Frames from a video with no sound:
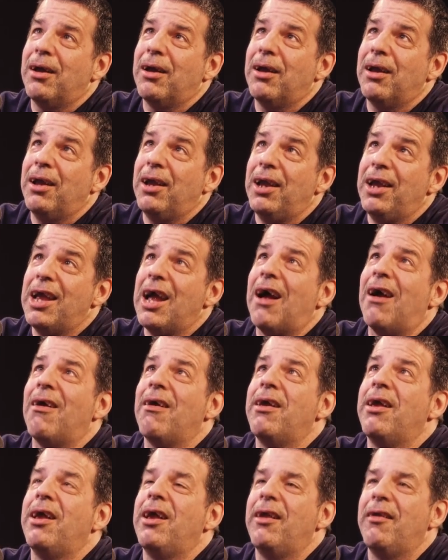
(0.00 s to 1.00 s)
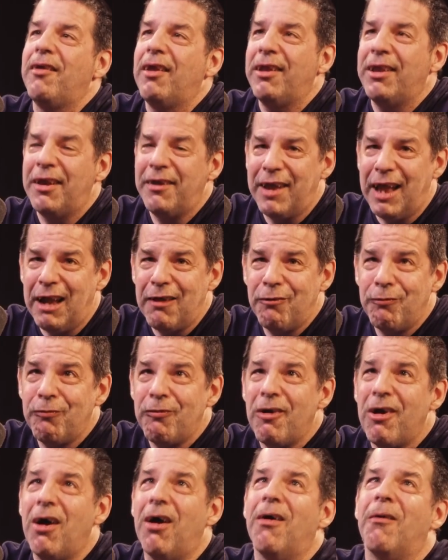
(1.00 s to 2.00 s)
yeah, did a nice
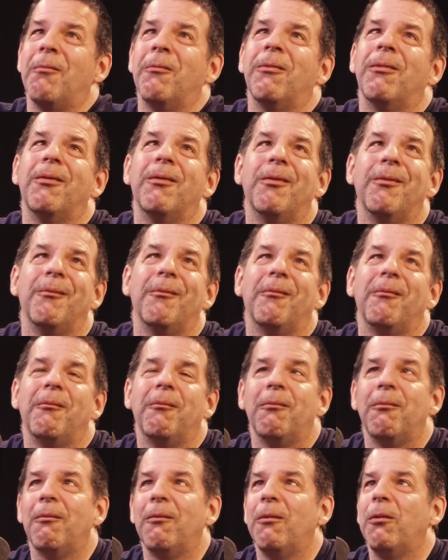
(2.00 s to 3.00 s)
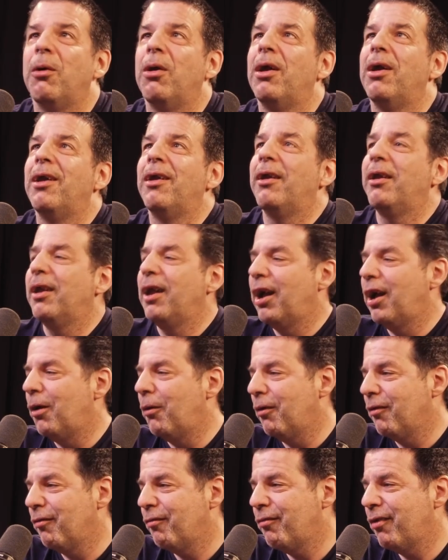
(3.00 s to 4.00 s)
job. And I want
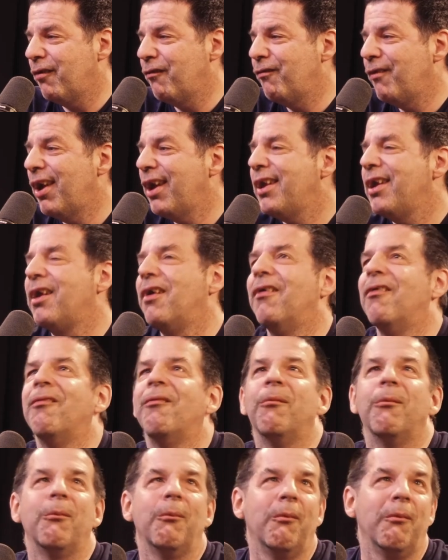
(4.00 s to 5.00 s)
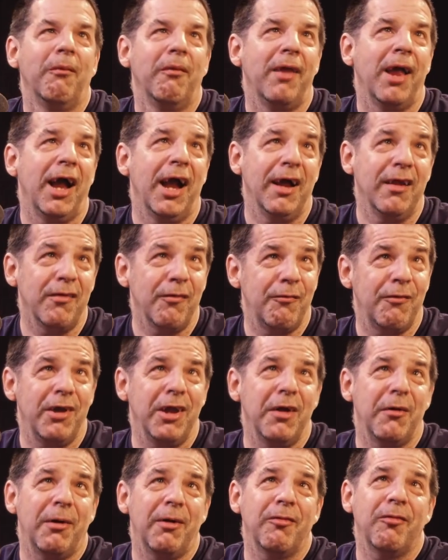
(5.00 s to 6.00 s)
to say thank you. Now, anything you
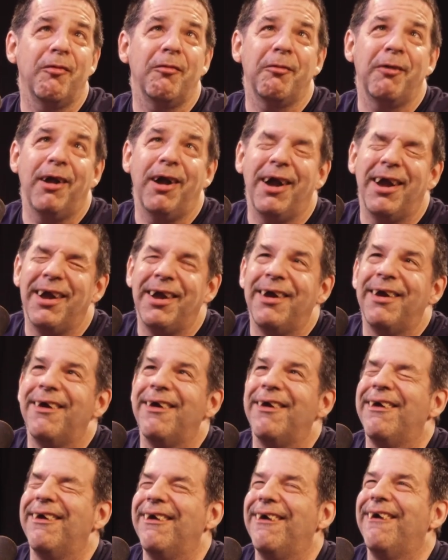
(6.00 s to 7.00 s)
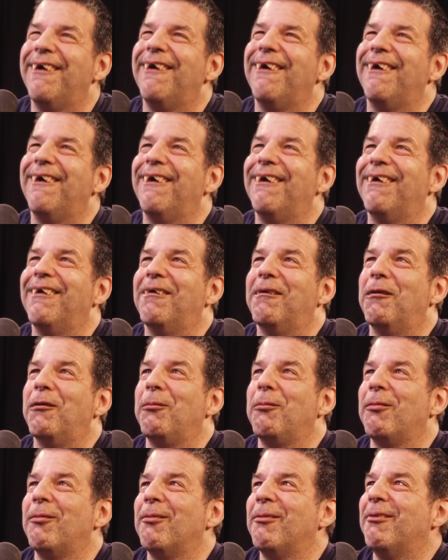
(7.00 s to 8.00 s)
want to say? Oops.
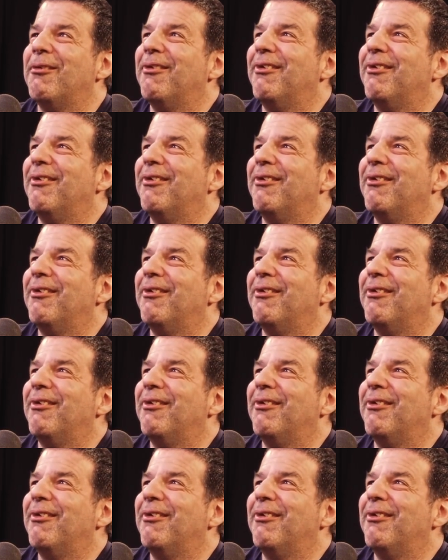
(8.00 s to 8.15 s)
Y